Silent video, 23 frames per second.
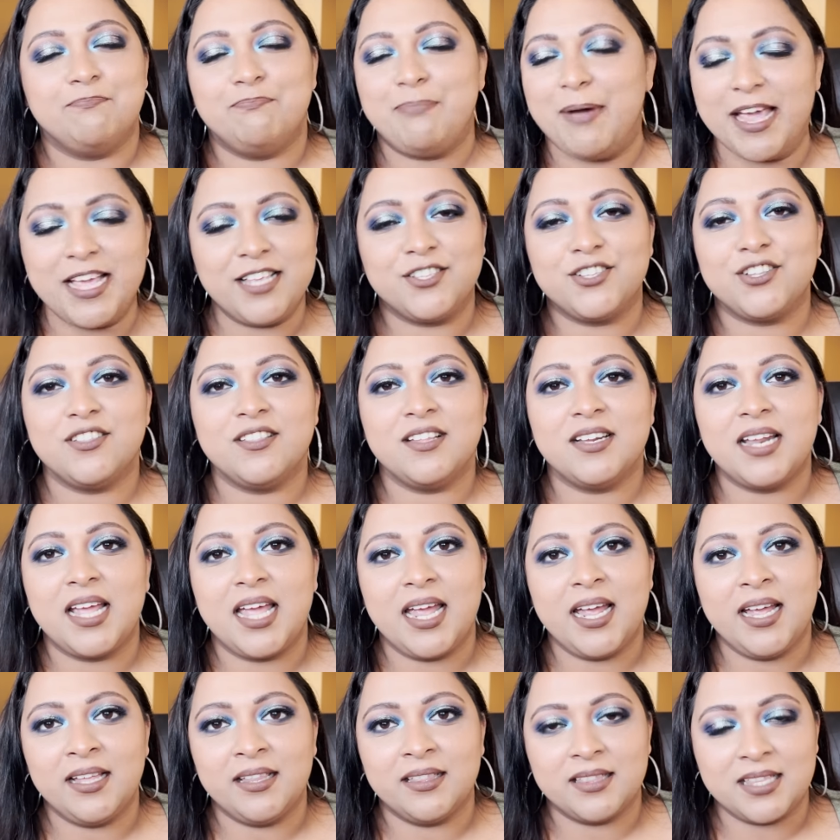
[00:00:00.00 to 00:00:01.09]
based on the
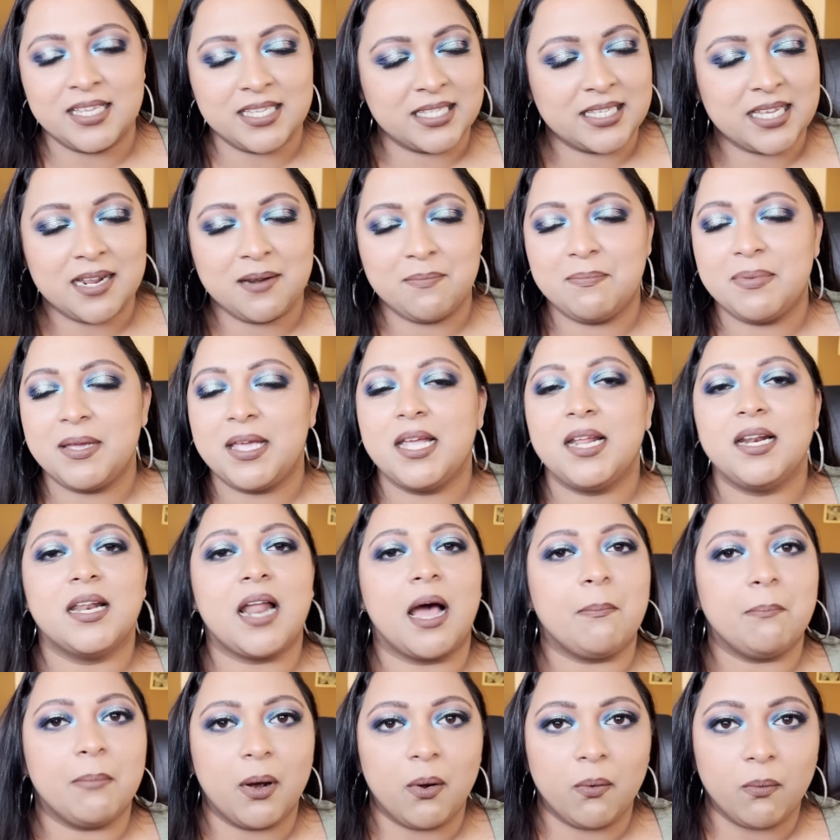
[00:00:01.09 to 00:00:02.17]
day, this can be
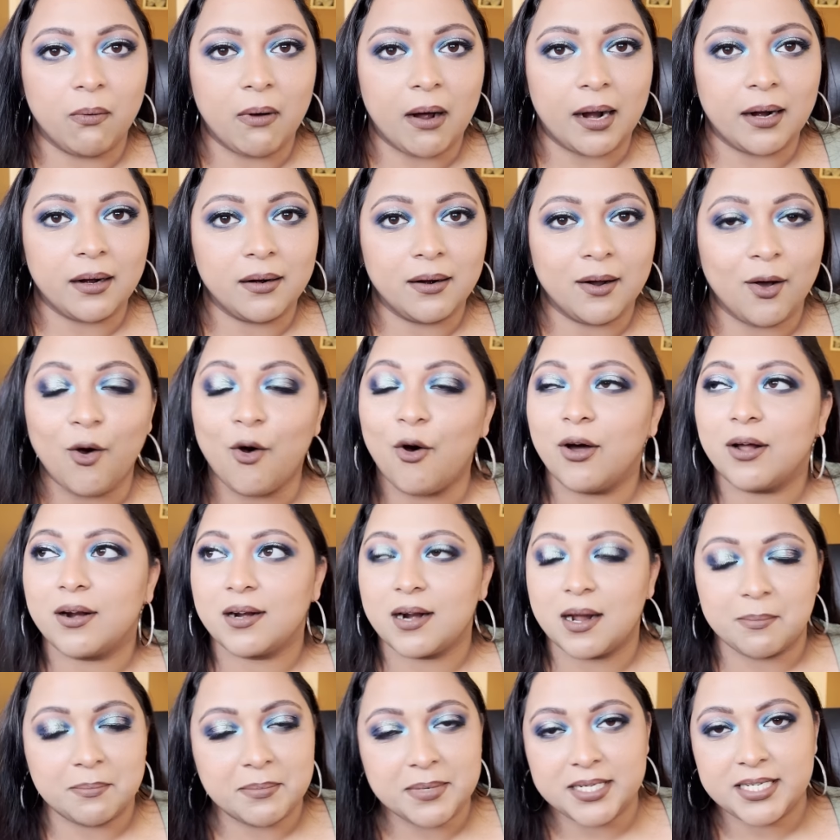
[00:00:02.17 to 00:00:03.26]
number 1 or
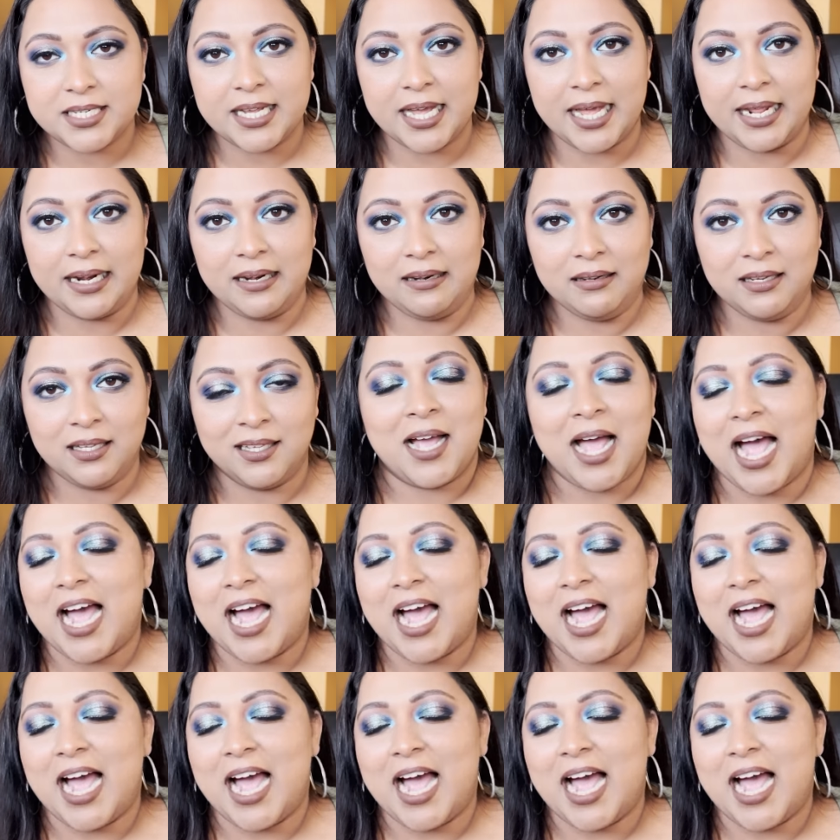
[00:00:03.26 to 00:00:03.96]
number 10.